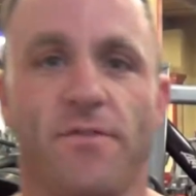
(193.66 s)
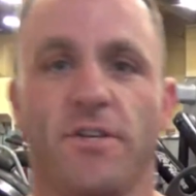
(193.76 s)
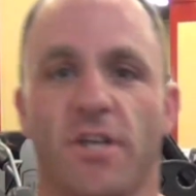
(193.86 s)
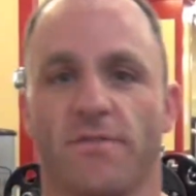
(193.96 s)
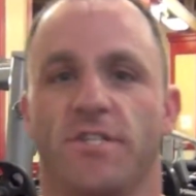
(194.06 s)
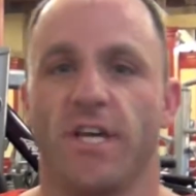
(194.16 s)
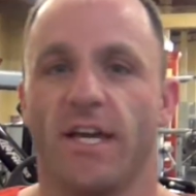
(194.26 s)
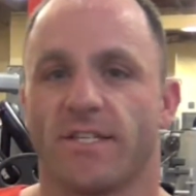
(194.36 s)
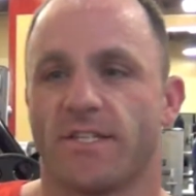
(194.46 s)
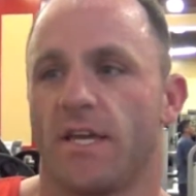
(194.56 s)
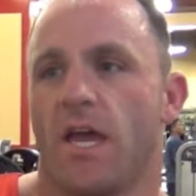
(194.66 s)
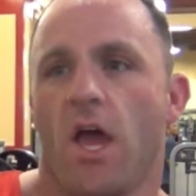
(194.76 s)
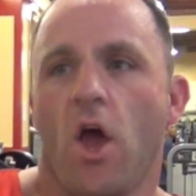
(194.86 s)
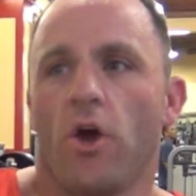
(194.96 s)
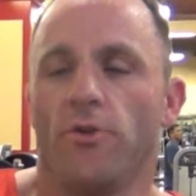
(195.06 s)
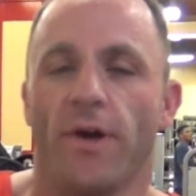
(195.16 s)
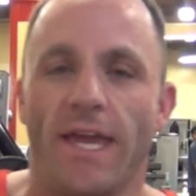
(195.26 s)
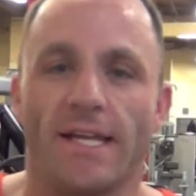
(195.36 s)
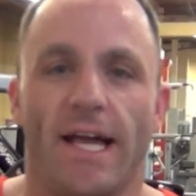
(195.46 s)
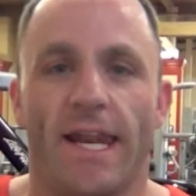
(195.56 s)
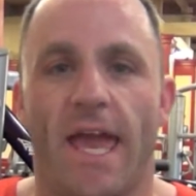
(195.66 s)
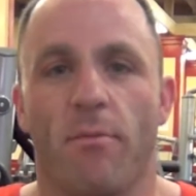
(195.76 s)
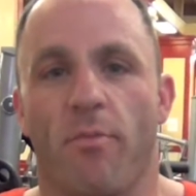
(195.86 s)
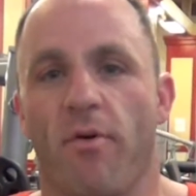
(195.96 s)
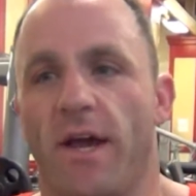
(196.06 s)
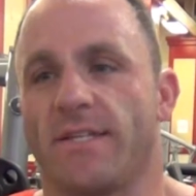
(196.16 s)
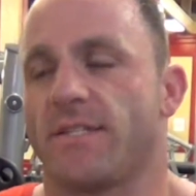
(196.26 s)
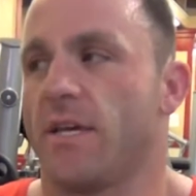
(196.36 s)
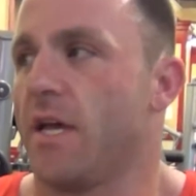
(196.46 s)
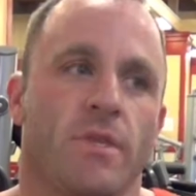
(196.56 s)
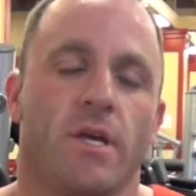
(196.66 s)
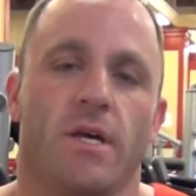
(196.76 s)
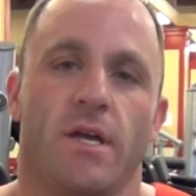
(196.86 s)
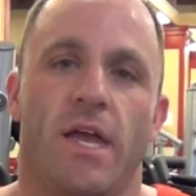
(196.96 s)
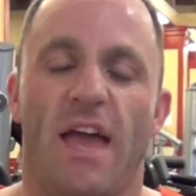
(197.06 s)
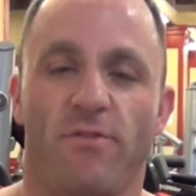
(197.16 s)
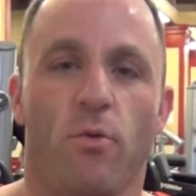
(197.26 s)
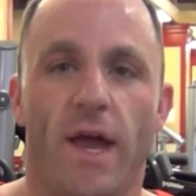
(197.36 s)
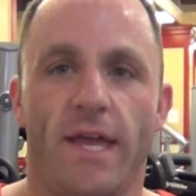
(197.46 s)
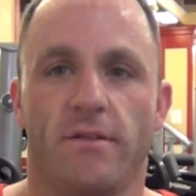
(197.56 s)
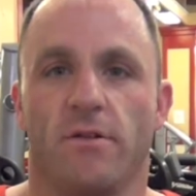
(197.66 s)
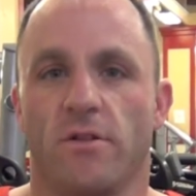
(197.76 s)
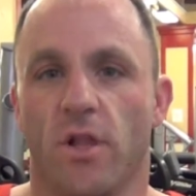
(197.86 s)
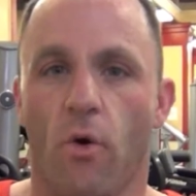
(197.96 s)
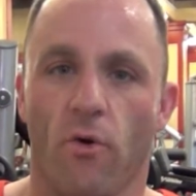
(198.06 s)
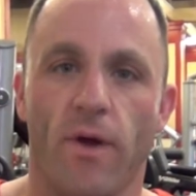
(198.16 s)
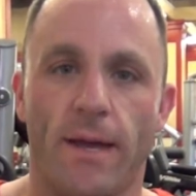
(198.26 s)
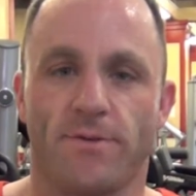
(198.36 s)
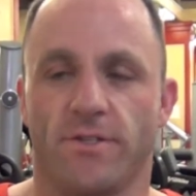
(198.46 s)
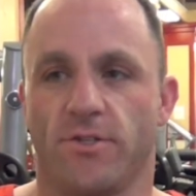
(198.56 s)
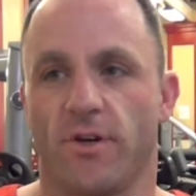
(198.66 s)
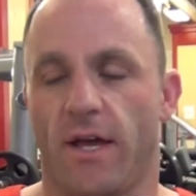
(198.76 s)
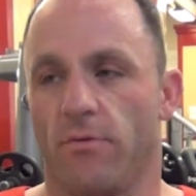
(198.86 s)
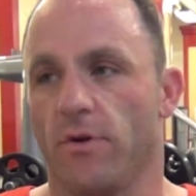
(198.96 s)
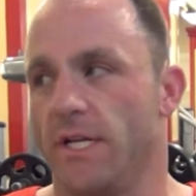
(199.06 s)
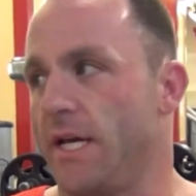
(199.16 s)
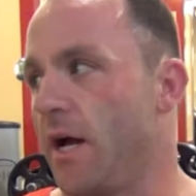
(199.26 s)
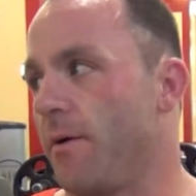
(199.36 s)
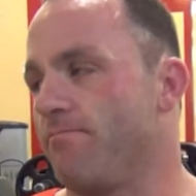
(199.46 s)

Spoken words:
to finish off the chest, do an incline hammer press, heavy weight, lower reps to try to really